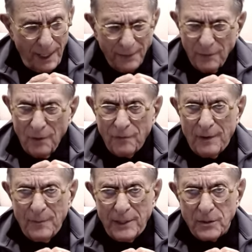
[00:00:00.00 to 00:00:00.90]
I don't know if
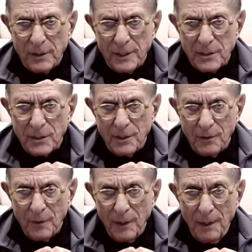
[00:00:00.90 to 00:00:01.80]
I mentioned this to
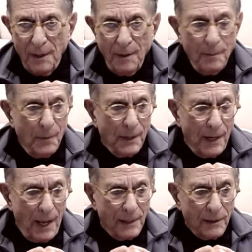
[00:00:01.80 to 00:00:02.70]
you,
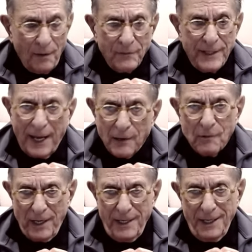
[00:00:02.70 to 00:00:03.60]
but I love
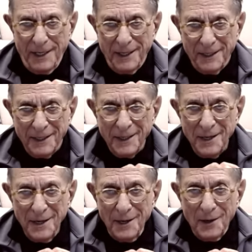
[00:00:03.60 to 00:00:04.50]
decorating.
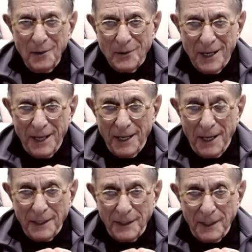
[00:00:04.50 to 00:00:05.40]
Okay,
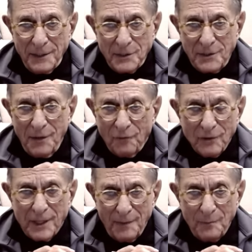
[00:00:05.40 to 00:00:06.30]
and it's
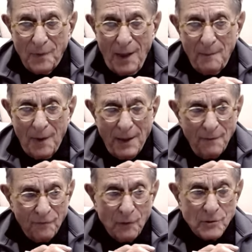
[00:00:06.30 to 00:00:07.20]
different than uh, my
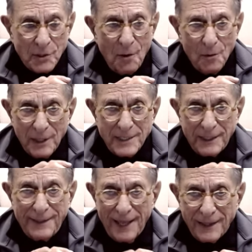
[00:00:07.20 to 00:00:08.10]
first goal as
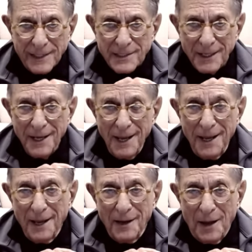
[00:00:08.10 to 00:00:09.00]
a dentist.
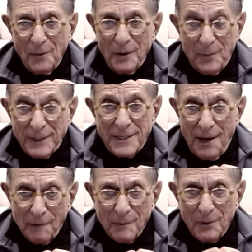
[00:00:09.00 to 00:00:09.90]
Uh, I would have been
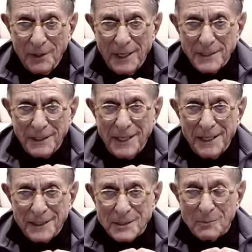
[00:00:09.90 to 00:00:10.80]
terrible as a
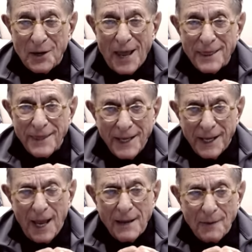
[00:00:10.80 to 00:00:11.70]
dentist, but I
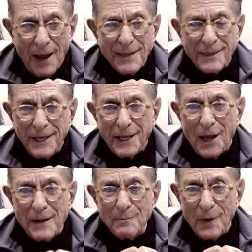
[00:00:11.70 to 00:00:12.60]
think I, I think
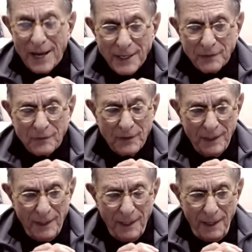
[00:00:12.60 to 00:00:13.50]
I might have
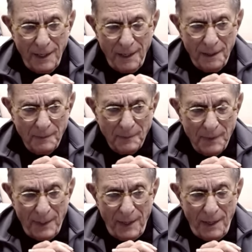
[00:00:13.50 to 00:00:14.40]
um,
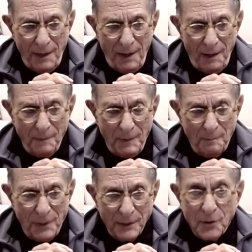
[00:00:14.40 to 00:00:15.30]
um,
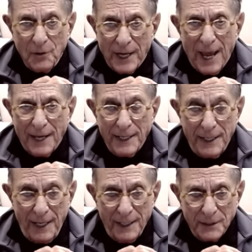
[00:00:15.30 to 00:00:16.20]
been good at
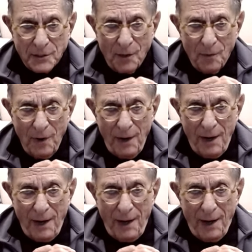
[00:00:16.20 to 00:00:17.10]
it. And so
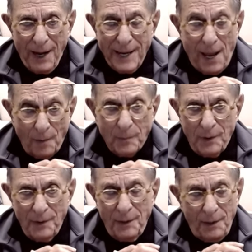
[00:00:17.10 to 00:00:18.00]
I help
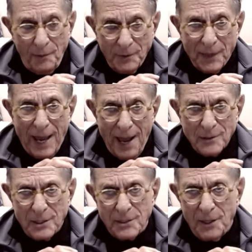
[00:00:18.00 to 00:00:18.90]
with the
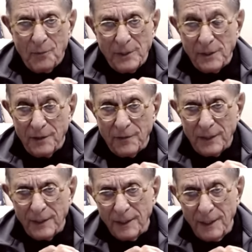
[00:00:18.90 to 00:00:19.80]
houses that we live
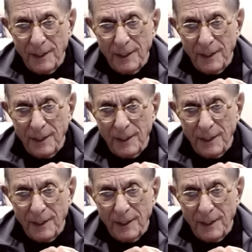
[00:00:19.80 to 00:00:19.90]
in.